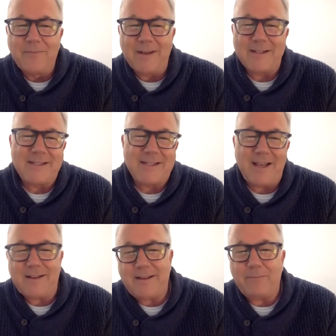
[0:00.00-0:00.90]
but it's
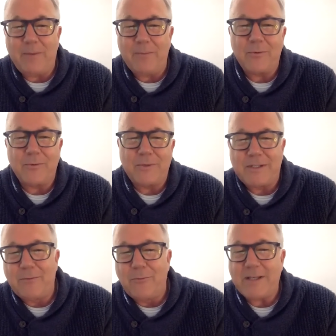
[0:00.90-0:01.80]
that uh, people
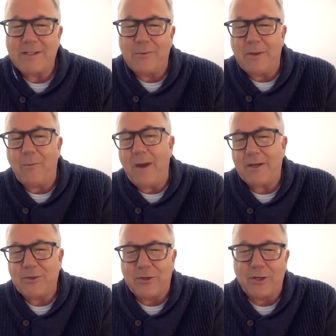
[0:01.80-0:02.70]
wrestle with
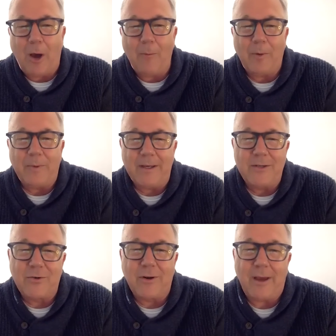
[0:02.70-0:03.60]
where should the comma be.
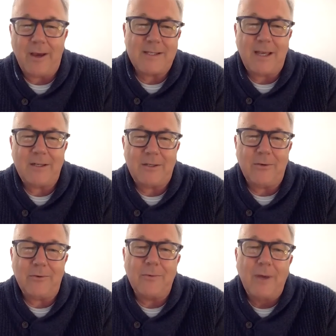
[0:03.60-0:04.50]
Truly, I say to
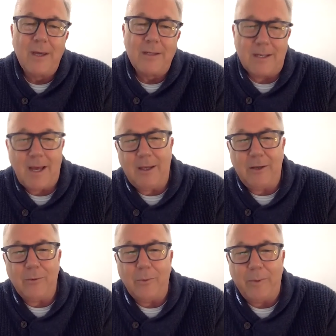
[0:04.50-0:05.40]
you, today
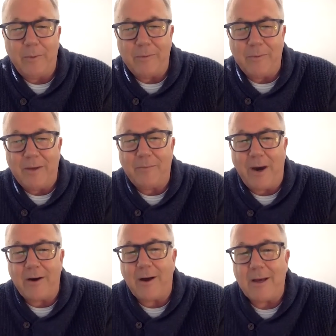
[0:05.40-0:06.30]
you will be with me in
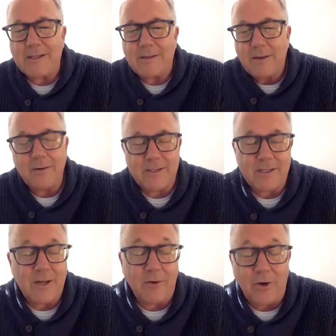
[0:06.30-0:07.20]
paradise because
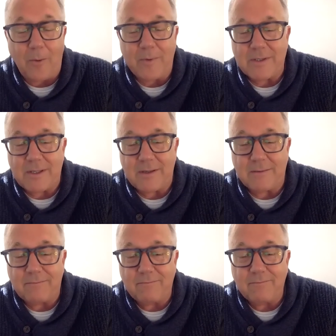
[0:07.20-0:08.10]
there's no commas
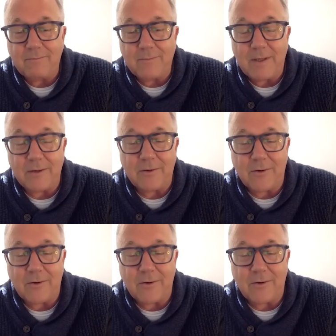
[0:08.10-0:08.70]
in in